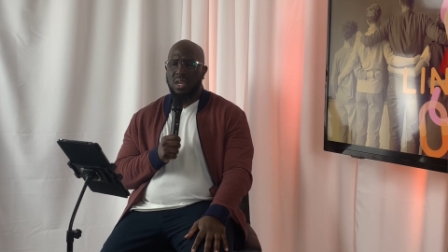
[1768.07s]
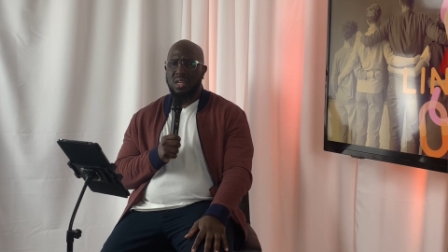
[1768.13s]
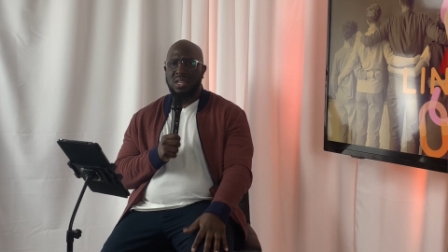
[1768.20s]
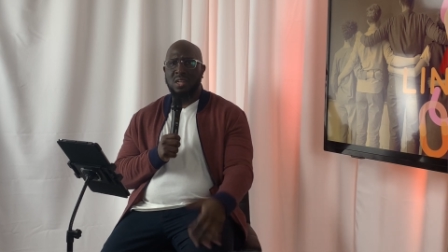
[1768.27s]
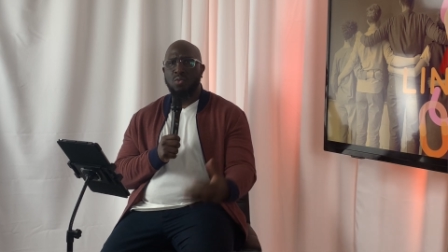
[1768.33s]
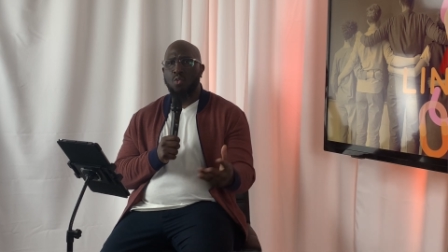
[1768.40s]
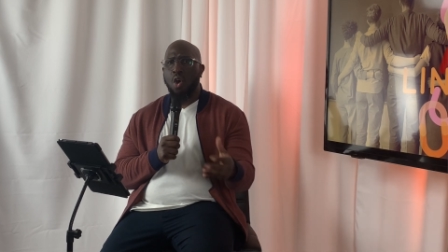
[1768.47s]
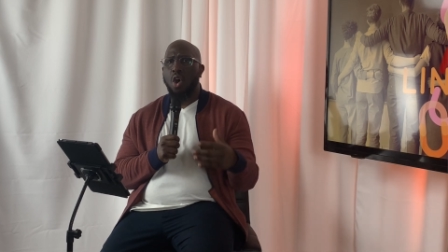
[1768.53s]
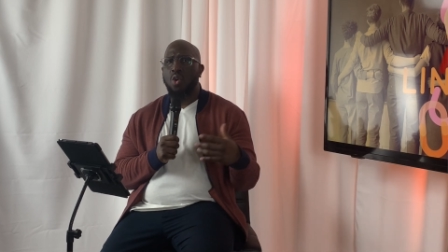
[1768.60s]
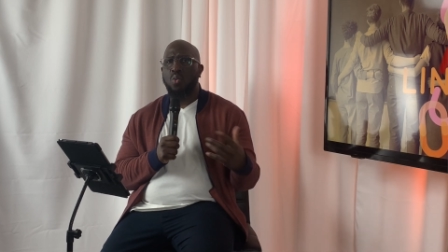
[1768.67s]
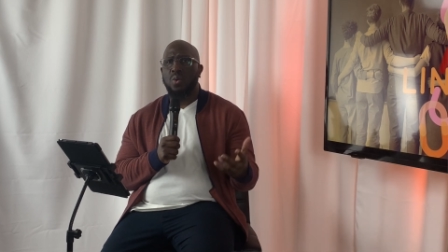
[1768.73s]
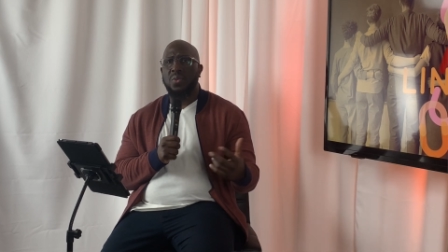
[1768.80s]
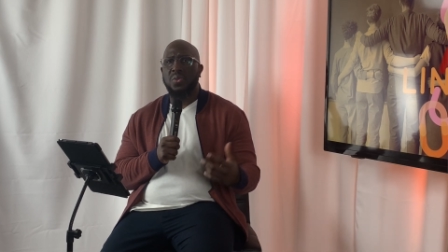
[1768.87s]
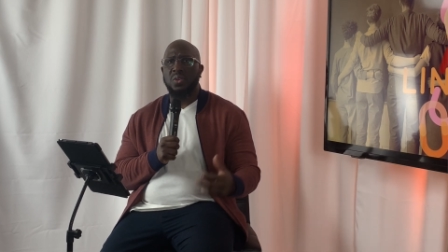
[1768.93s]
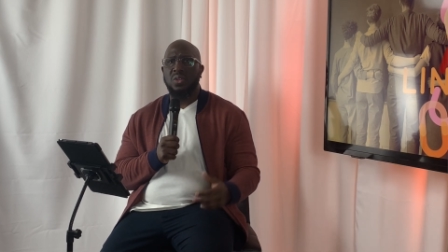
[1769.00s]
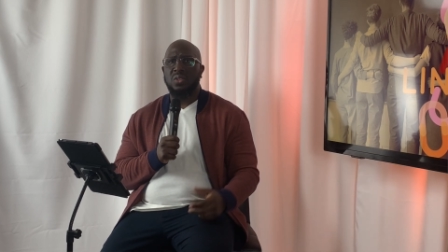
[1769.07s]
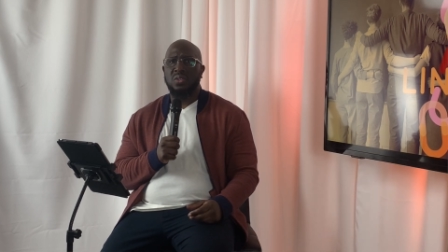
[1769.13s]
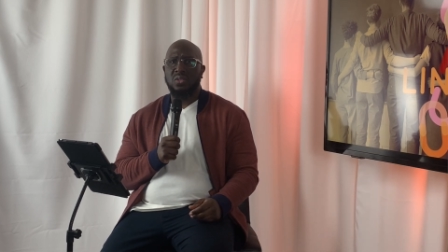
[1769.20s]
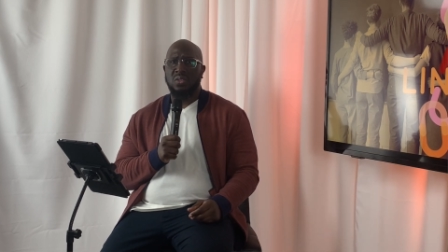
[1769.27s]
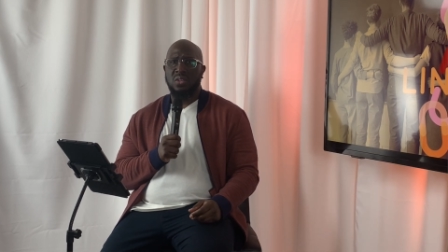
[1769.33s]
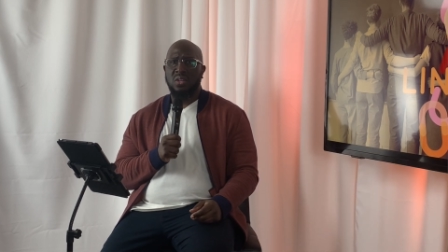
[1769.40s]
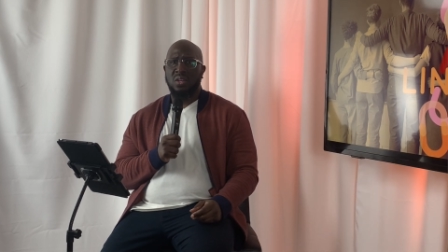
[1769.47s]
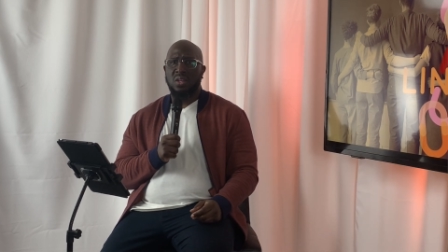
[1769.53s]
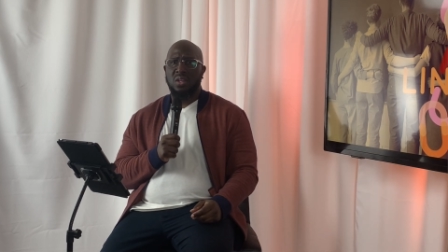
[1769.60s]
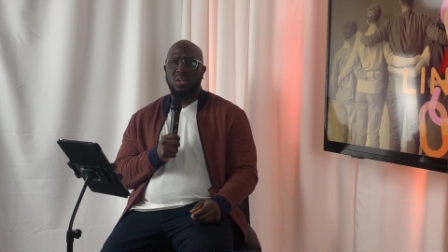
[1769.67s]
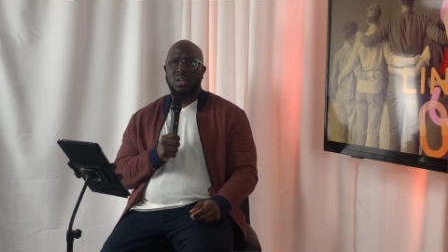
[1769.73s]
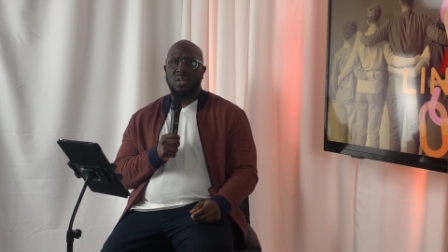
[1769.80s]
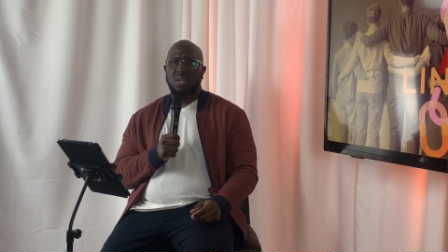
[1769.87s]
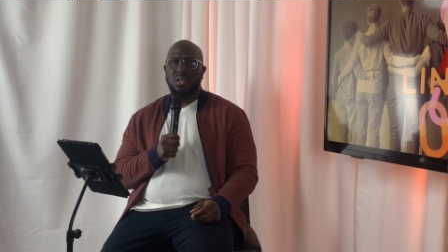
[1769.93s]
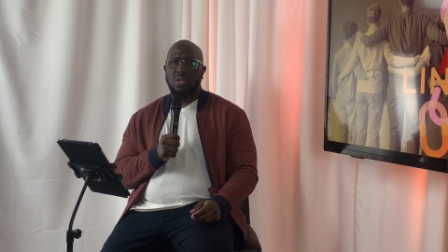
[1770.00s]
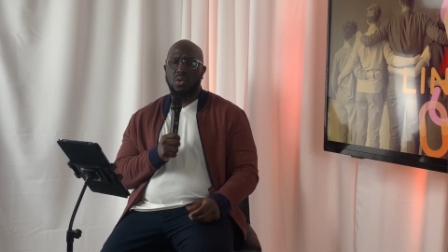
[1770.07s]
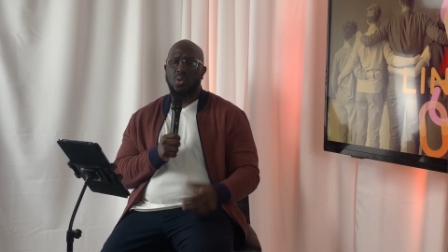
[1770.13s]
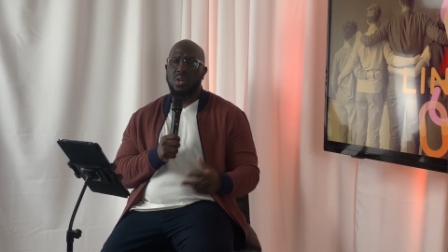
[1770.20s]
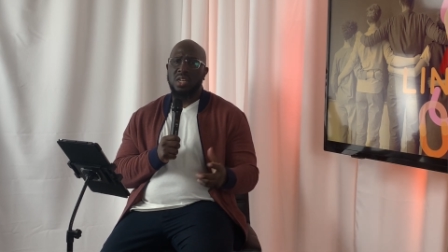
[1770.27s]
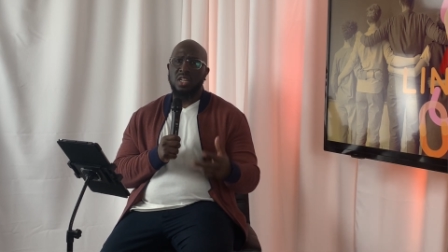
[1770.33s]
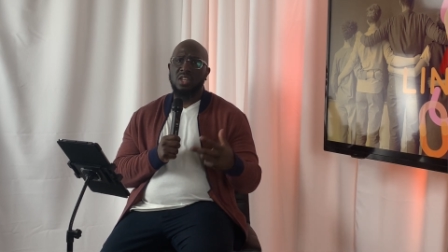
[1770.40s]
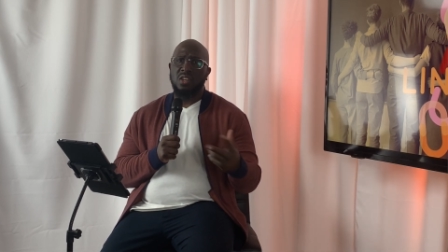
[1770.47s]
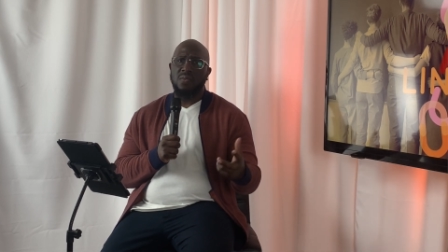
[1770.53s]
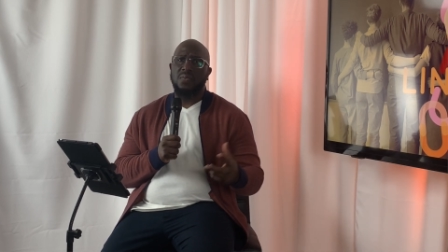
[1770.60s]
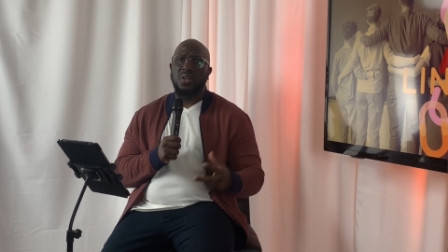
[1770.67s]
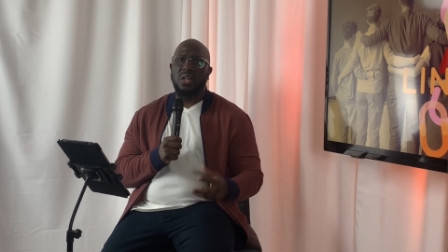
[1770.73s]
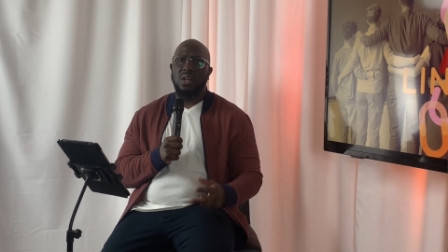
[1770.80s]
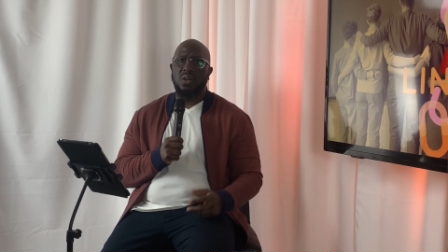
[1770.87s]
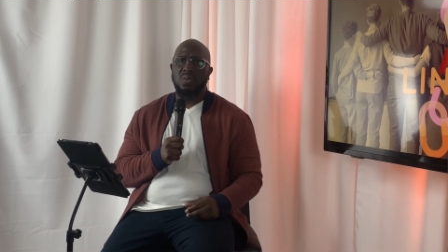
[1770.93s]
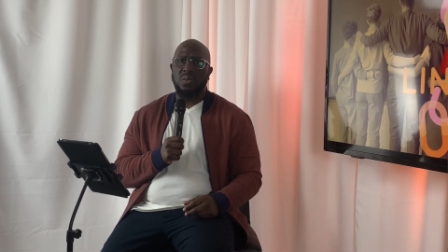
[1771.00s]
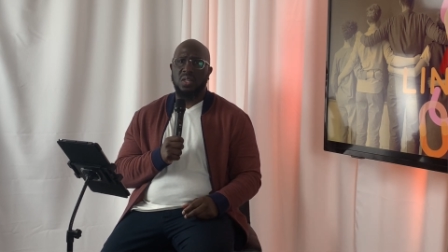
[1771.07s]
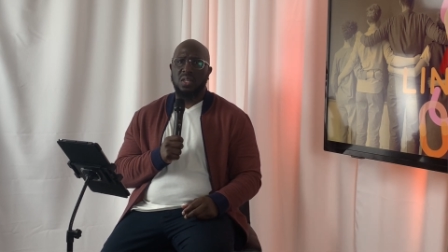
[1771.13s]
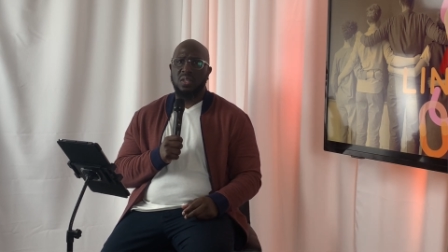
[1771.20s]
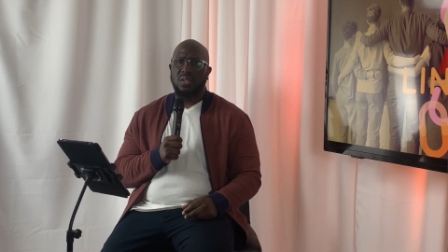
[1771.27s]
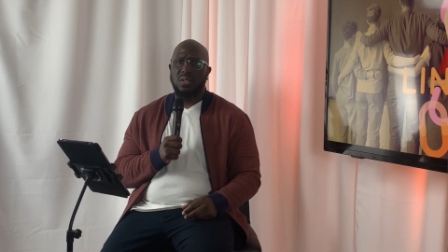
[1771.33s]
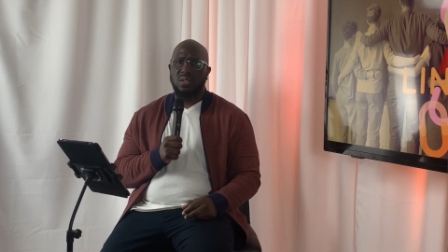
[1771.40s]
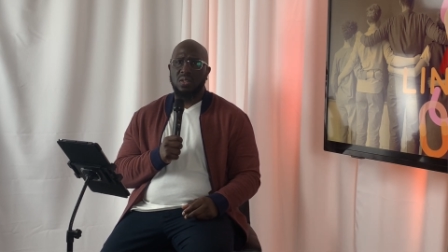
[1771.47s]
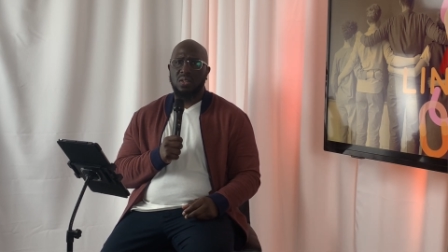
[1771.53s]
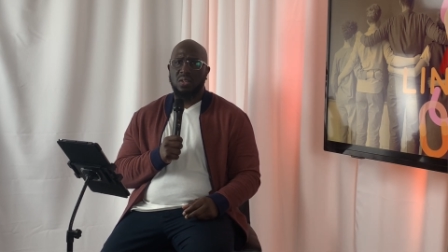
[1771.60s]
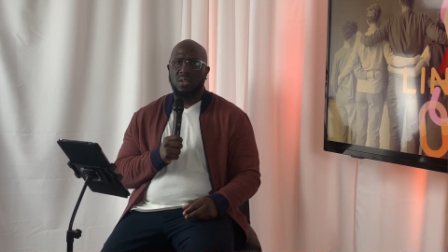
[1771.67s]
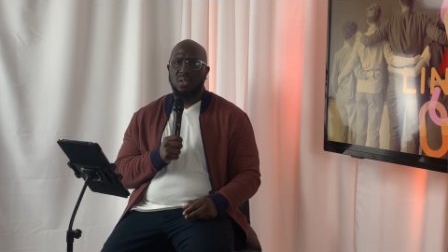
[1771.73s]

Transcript: He didn't walk with us during the difficulties.